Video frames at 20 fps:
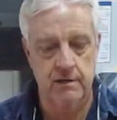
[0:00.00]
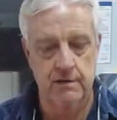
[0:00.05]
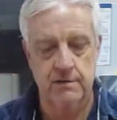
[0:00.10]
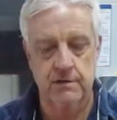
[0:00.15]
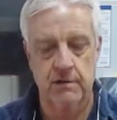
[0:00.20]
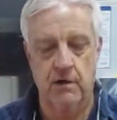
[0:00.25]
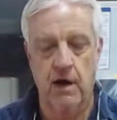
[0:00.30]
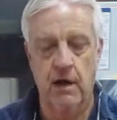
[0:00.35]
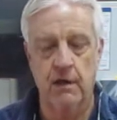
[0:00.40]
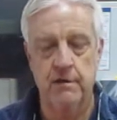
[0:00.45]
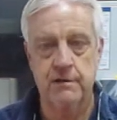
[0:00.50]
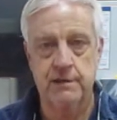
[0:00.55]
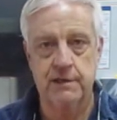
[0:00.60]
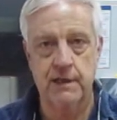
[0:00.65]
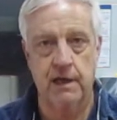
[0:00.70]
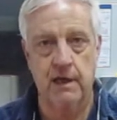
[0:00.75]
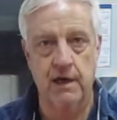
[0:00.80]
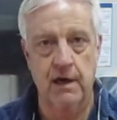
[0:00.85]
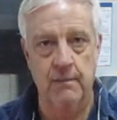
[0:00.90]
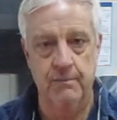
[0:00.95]
So I'll
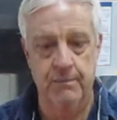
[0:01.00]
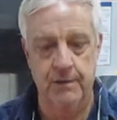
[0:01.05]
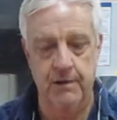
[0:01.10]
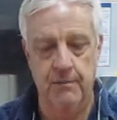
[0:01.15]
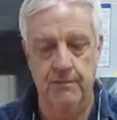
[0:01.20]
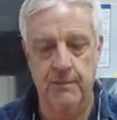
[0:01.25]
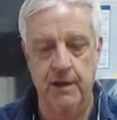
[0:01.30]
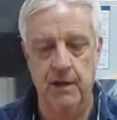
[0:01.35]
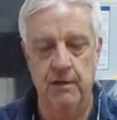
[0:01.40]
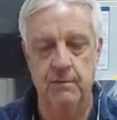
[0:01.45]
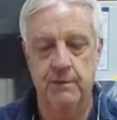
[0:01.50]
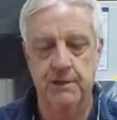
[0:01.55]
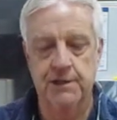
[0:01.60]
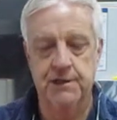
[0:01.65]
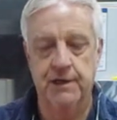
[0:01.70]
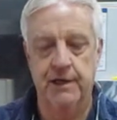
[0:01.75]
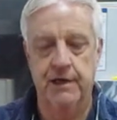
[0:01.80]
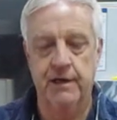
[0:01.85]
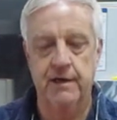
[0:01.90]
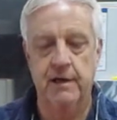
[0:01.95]
set it up in the milling
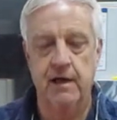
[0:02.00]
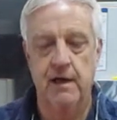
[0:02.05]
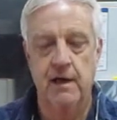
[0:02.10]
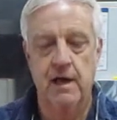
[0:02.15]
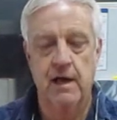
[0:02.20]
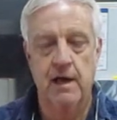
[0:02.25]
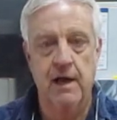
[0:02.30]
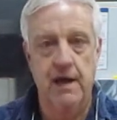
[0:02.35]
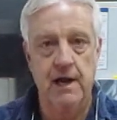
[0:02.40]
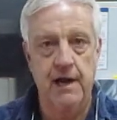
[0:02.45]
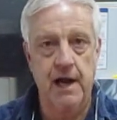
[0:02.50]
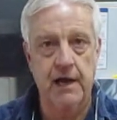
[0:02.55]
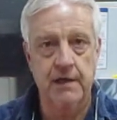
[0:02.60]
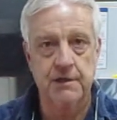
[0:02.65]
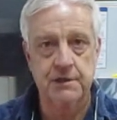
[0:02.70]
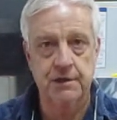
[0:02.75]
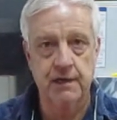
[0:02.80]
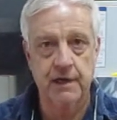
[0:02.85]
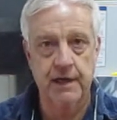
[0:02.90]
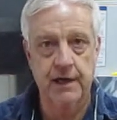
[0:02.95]
machine and
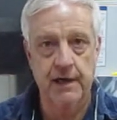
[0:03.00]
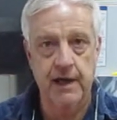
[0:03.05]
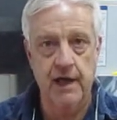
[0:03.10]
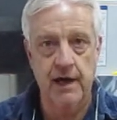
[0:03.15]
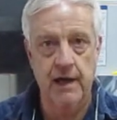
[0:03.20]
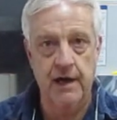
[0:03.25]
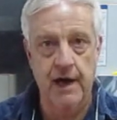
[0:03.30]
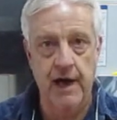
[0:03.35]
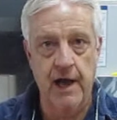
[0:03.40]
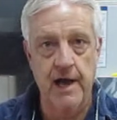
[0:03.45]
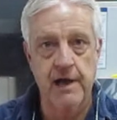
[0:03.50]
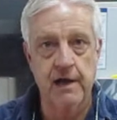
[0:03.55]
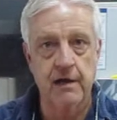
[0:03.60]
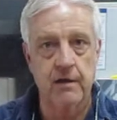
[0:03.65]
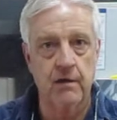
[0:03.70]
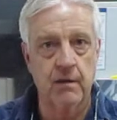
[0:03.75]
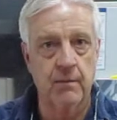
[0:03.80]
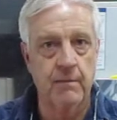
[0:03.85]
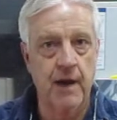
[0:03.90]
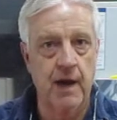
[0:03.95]
actually cut an
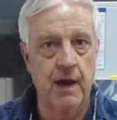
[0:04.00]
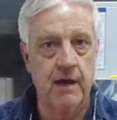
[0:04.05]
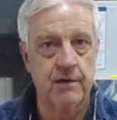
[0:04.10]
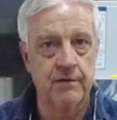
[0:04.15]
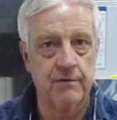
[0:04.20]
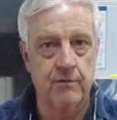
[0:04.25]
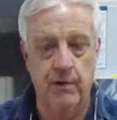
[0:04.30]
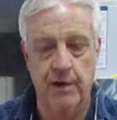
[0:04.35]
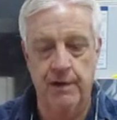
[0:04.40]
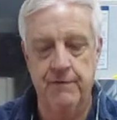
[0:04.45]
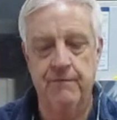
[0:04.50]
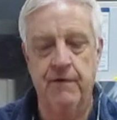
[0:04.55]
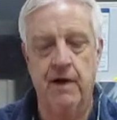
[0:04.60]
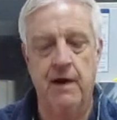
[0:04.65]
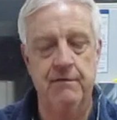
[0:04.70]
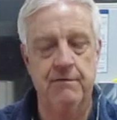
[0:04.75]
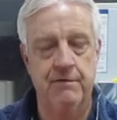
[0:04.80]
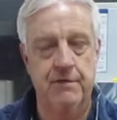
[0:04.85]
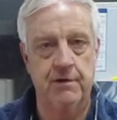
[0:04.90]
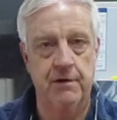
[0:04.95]
angle about
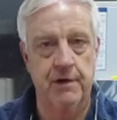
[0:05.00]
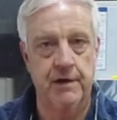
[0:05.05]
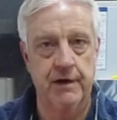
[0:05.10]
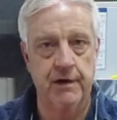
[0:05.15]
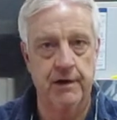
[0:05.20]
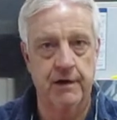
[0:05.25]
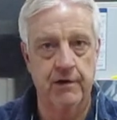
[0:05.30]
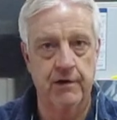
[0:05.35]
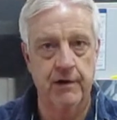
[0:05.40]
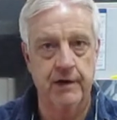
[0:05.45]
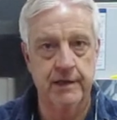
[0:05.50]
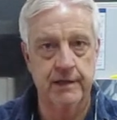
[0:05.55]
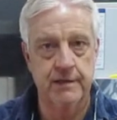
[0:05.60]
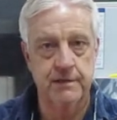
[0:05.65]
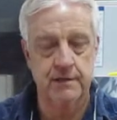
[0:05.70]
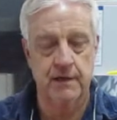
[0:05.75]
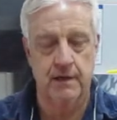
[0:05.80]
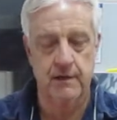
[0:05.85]
25-30 degrees.